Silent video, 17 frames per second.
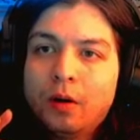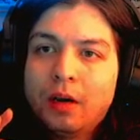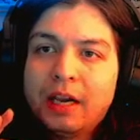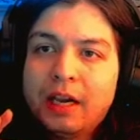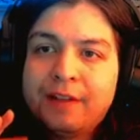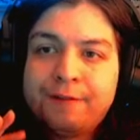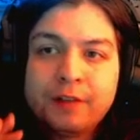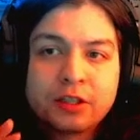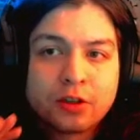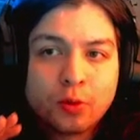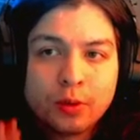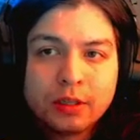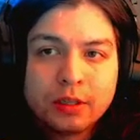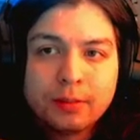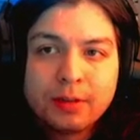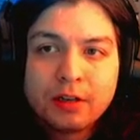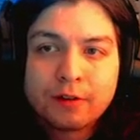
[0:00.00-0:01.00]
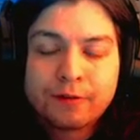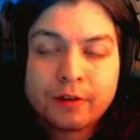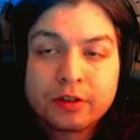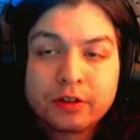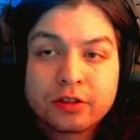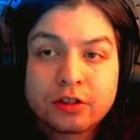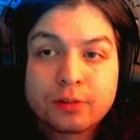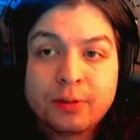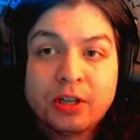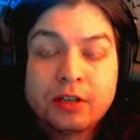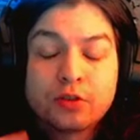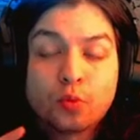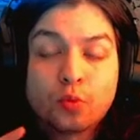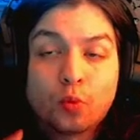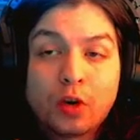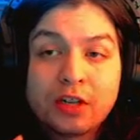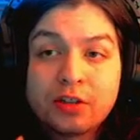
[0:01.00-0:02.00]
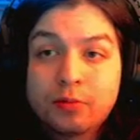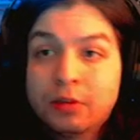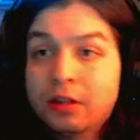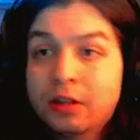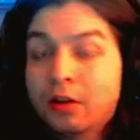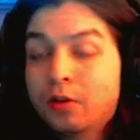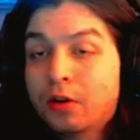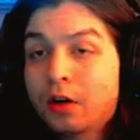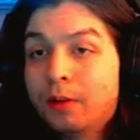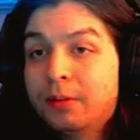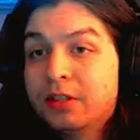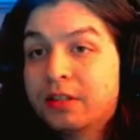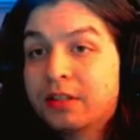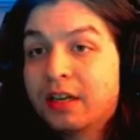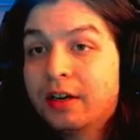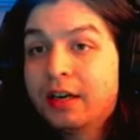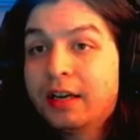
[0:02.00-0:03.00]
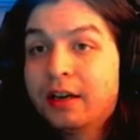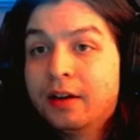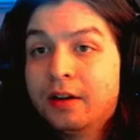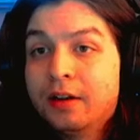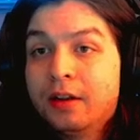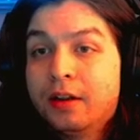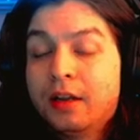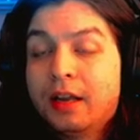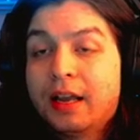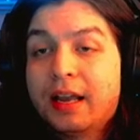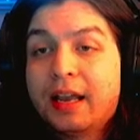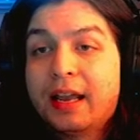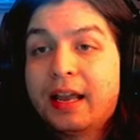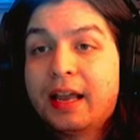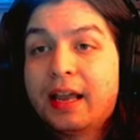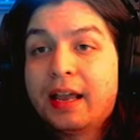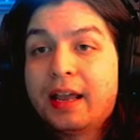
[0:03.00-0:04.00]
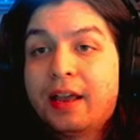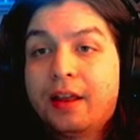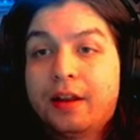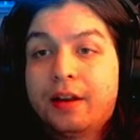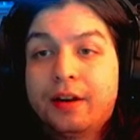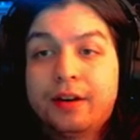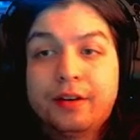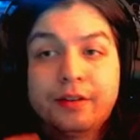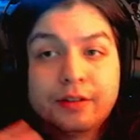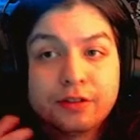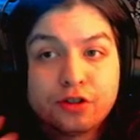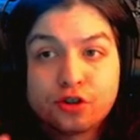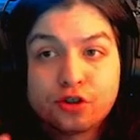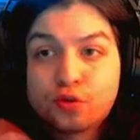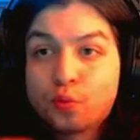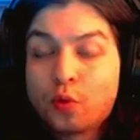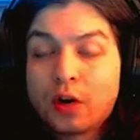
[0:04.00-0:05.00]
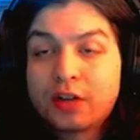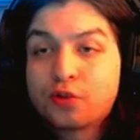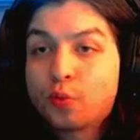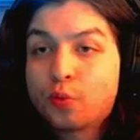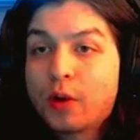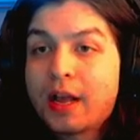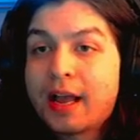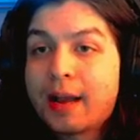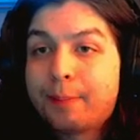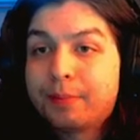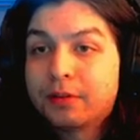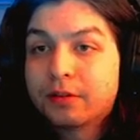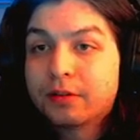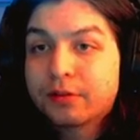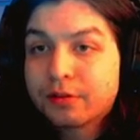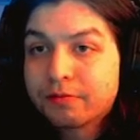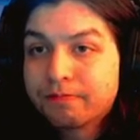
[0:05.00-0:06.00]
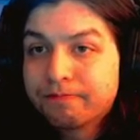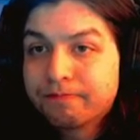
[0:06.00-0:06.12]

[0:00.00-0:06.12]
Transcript: If it's going to be your first experience, watch it with no commentary and just watch what happens.